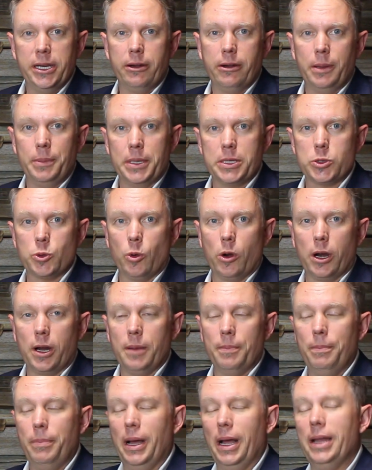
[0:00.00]
agreements work,
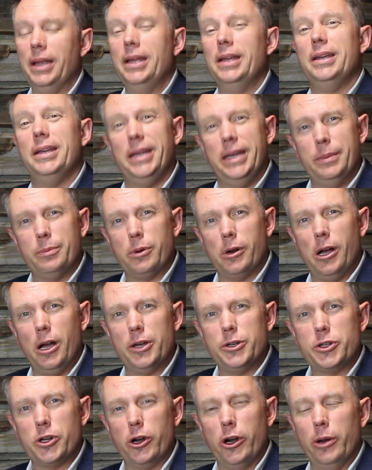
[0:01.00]
but in
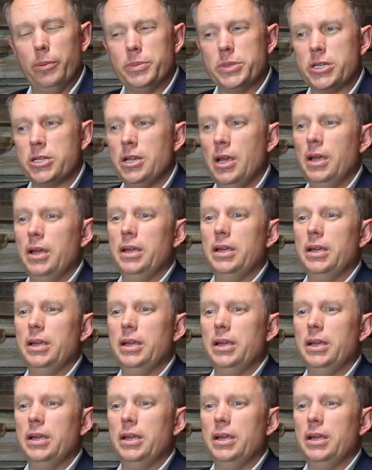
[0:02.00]
broad terms,